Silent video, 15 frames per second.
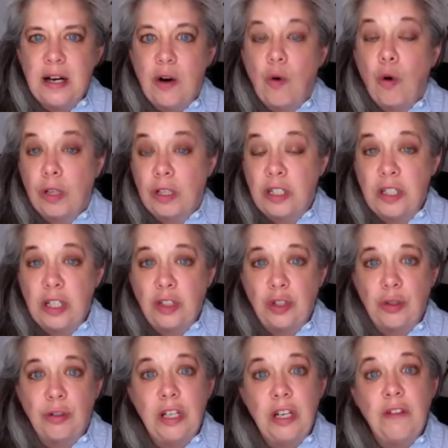organization
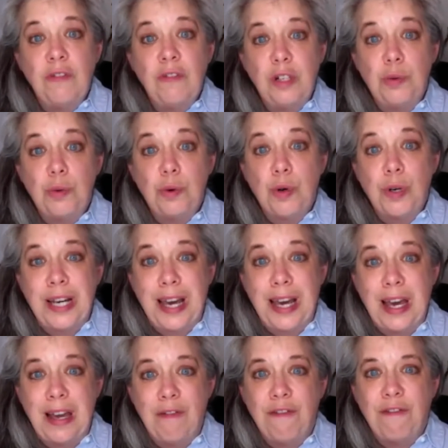or individual
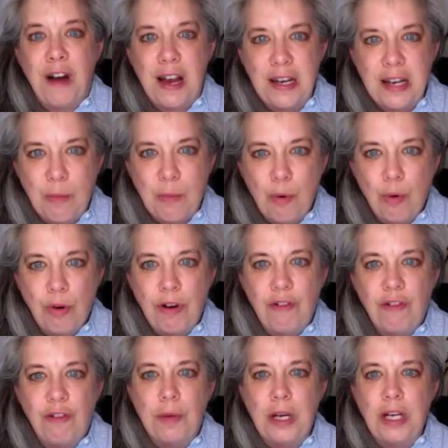can find out more
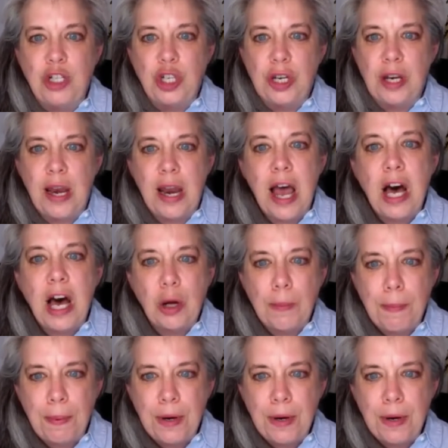information and help.